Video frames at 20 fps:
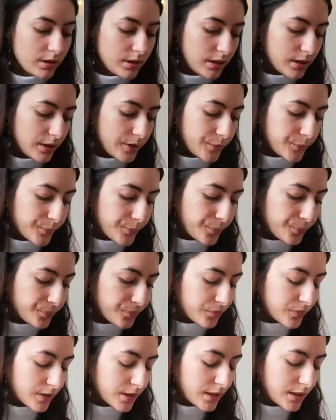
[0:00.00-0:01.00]

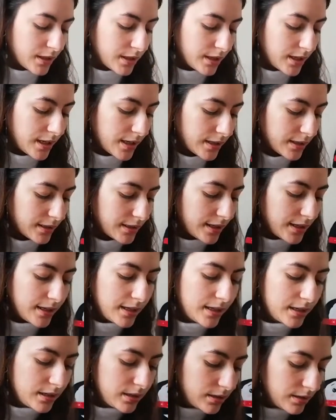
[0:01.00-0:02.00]
And
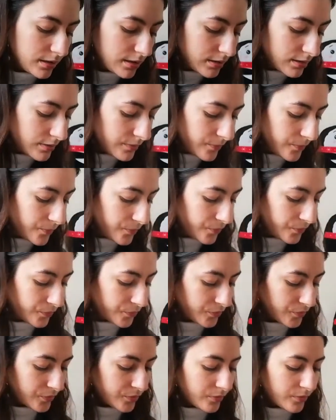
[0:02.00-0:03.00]
then
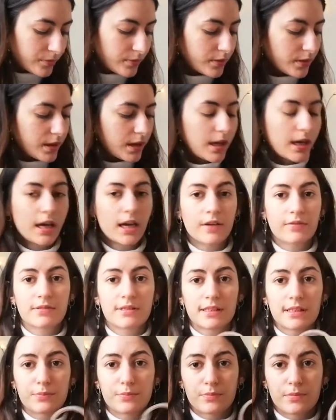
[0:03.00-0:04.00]
I have
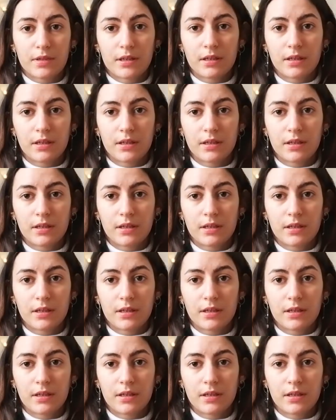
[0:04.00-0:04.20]
some